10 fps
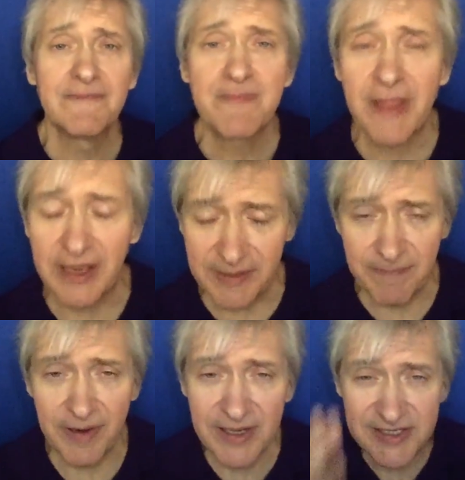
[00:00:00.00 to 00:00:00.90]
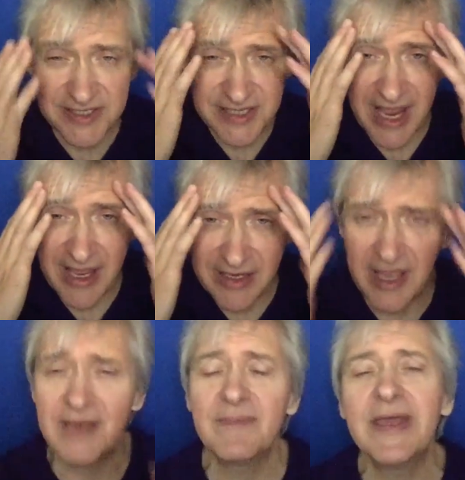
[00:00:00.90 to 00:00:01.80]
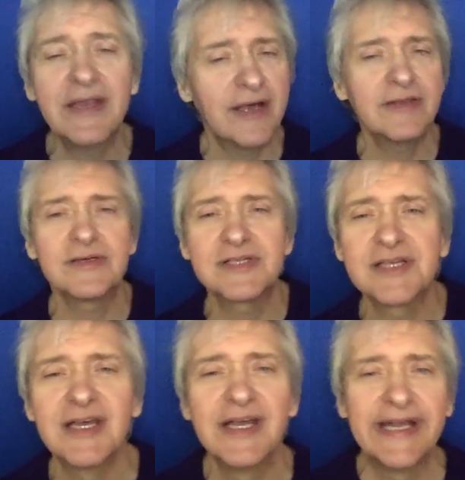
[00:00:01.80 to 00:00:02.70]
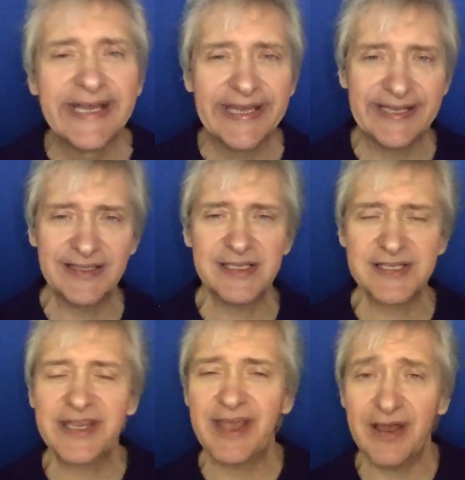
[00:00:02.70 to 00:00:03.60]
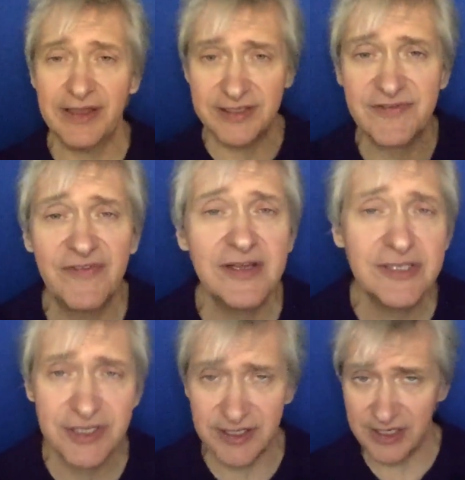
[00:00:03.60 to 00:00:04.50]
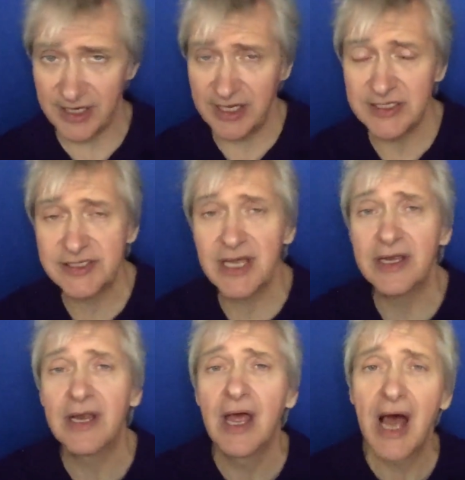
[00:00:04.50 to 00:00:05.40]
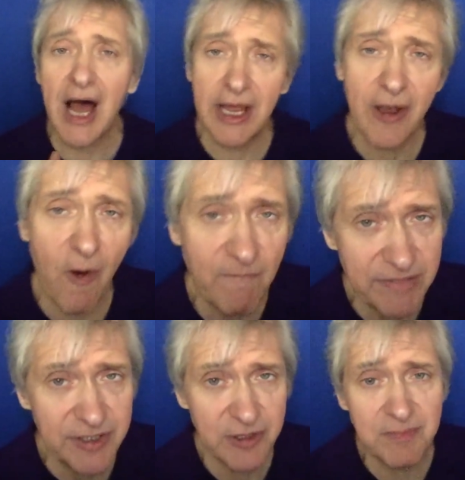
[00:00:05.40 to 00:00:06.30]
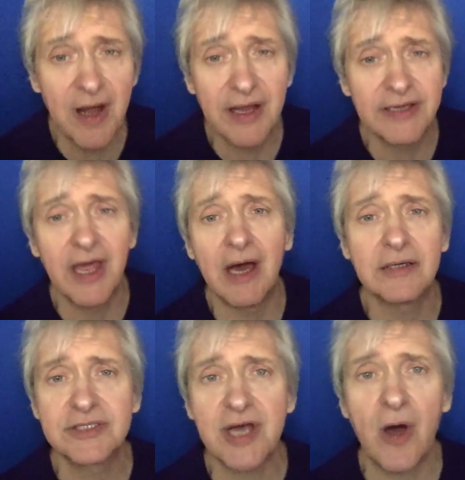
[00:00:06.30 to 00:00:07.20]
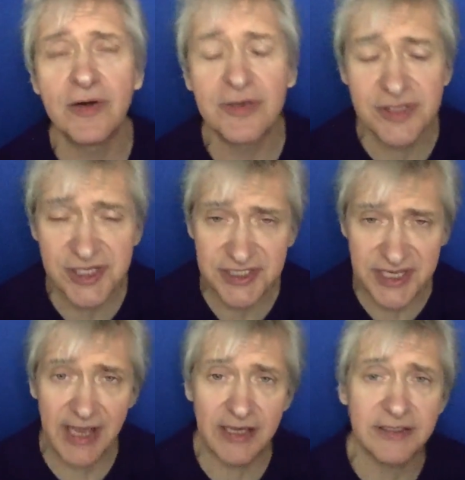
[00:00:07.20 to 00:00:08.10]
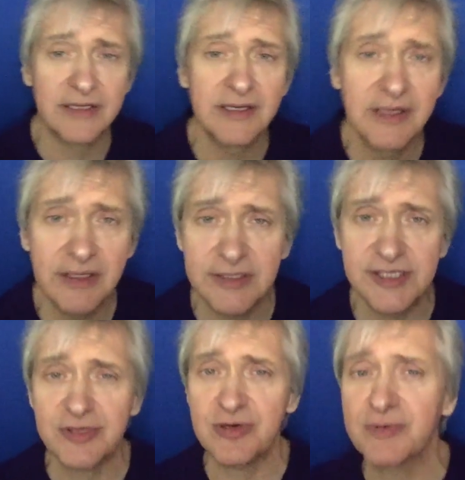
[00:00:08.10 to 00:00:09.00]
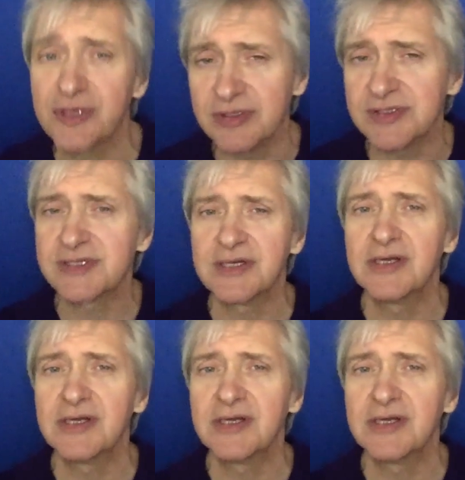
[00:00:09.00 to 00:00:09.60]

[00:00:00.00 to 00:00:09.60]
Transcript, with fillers: And he placed his hand on me and others in this, in this vision. And he said, I open your mind now to understand the scriptures.